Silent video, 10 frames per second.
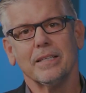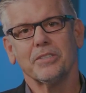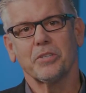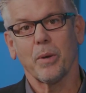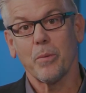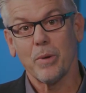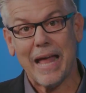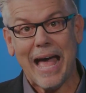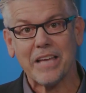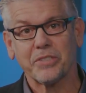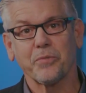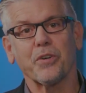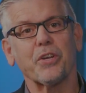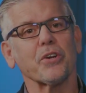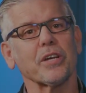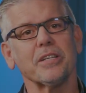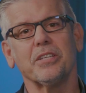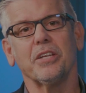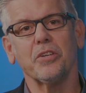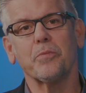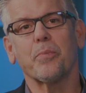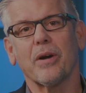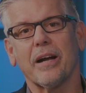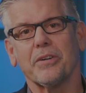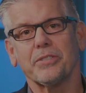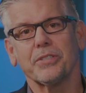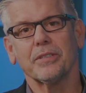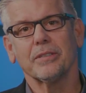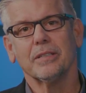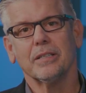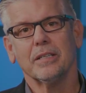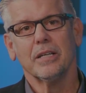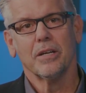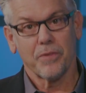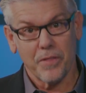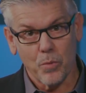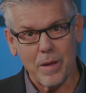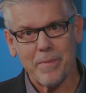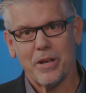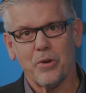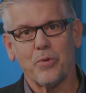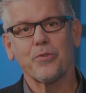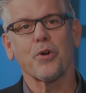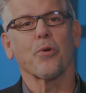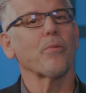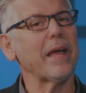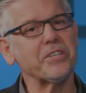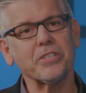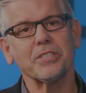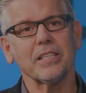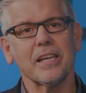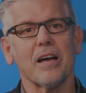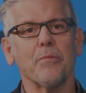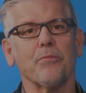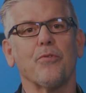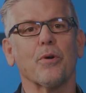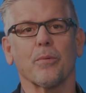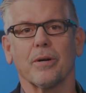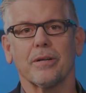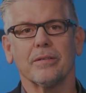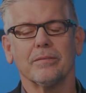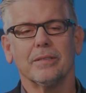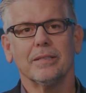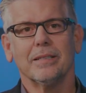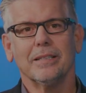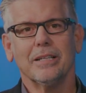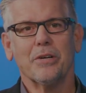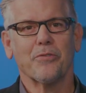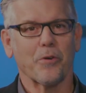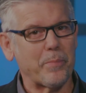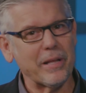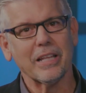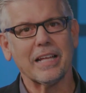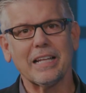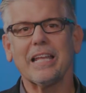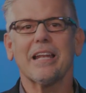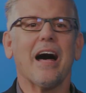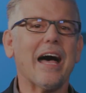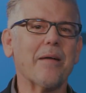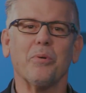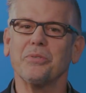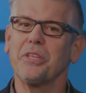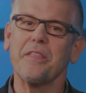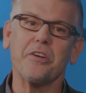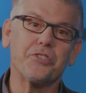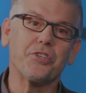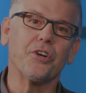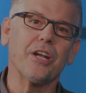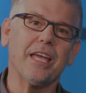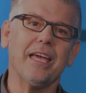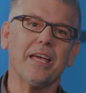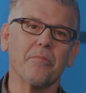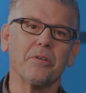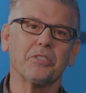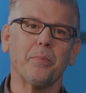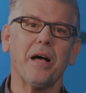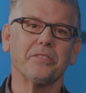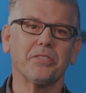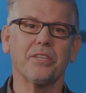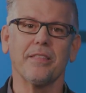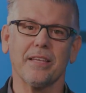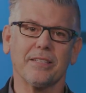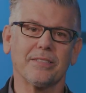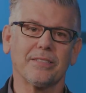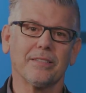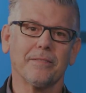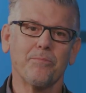So we would ask for your continued prayers, for the women who've courageously come forward, for Bill and Lynn Hybels and their journey in response to this,